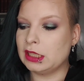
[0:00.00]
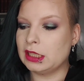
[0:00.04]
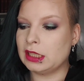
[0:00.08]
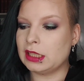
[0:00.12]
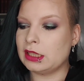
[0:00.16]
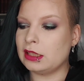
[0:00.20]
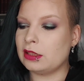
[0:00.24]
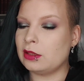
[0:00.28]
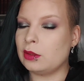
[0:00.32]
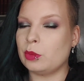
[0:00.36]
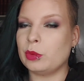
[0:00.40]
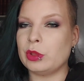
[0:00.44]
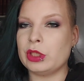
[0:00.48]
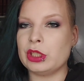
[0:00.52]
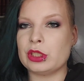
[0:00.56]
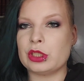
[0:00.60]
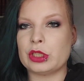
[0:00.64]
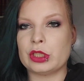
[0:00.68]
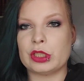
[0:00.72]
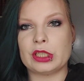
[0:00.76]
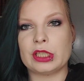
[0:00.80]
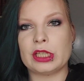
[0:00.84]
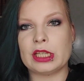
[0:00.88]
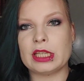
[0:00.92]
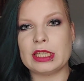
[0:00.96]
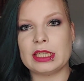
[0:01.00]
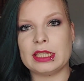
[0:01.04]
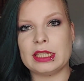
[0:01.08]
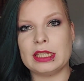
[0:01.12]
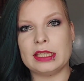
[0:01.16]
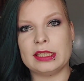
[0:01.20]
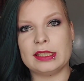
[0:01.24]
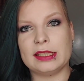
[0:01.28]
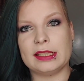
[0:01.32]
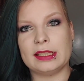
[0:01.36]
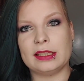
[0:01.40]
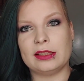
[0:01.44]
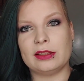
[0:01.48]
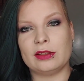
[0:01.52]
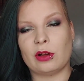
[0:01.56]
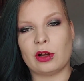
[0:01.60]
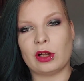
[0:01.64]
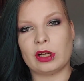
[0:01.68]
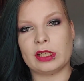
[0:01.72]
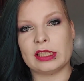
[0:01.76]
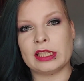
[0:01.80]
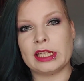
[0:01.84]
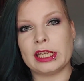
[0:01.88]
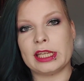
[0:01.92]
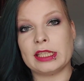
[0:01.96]
the winter season, the
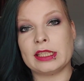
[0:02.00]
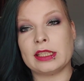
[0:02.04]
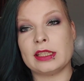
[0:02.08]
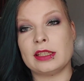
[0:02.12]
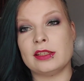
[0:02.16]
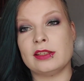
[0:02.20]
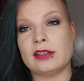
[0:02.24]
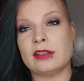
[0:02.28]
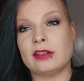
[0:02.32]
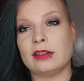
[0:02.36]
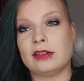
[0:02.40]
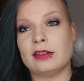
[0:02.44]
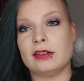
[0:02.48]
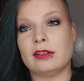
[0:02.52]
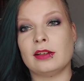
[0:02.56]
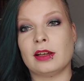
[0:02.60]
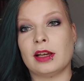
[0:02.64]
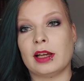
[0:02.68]
holiday season.